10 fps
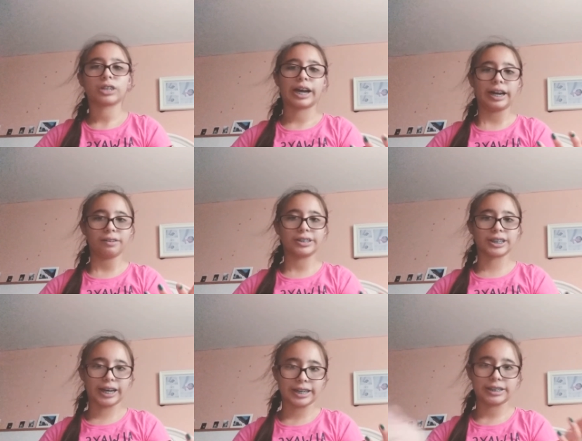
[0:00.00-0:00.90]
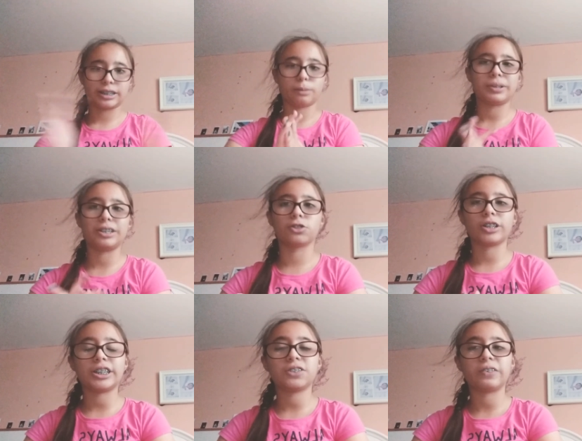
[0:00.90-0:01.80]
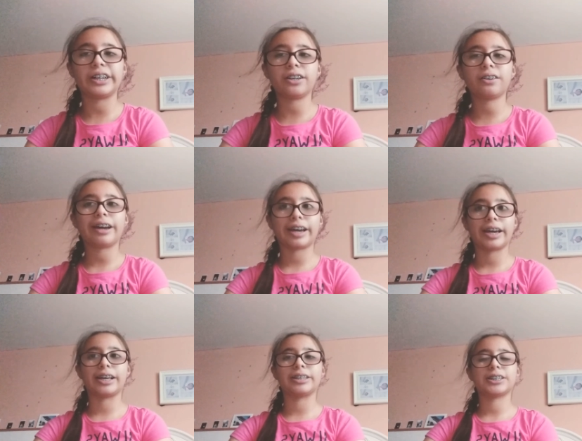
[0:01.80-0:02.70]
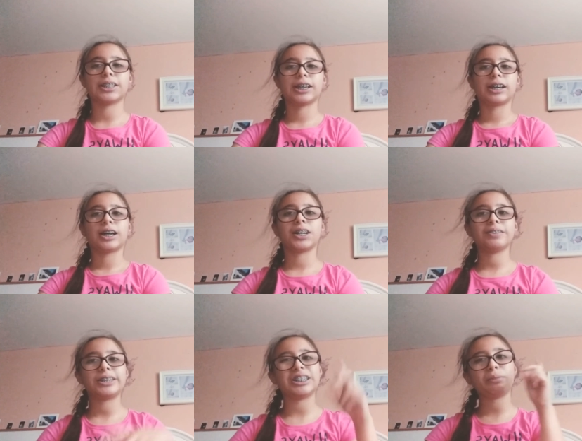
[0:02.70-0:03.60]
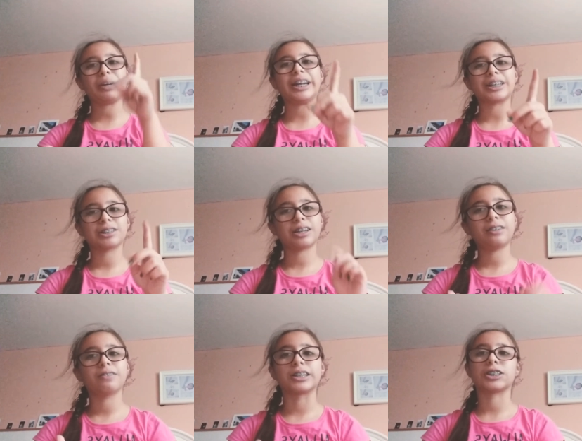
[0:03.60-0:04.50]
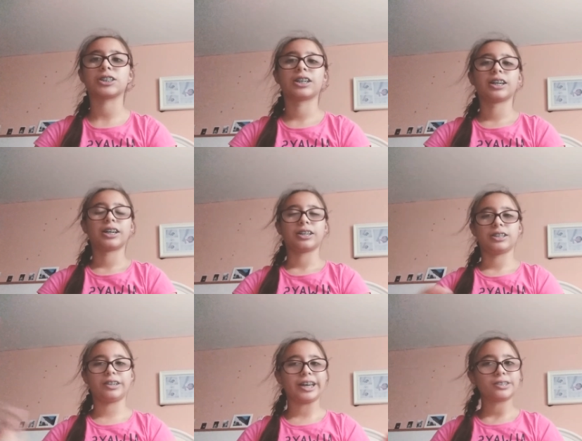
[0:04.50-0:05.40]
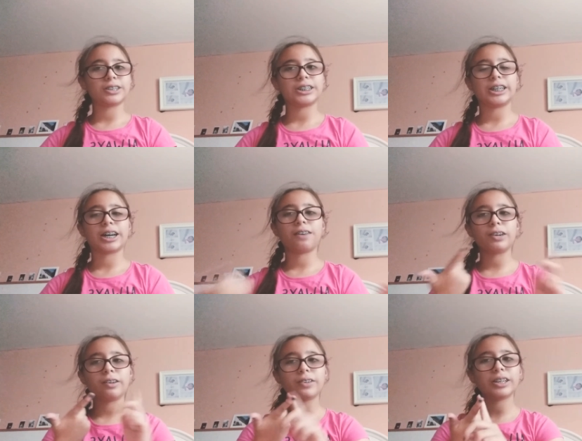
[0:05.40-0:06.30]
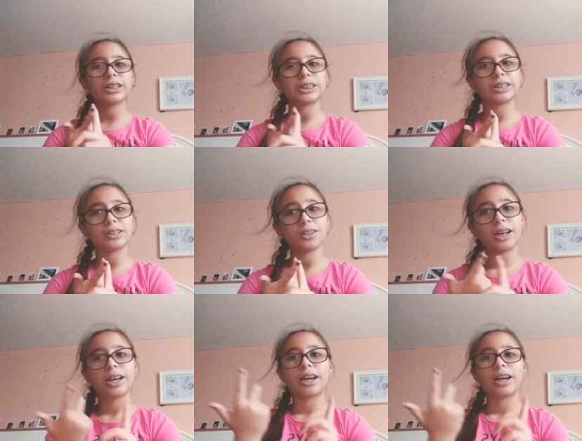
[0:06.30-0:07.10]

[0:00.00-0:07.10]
Anyways guys, I hope you enjoyed this video and hope to see you in my next one which you guys will see a cover really soon,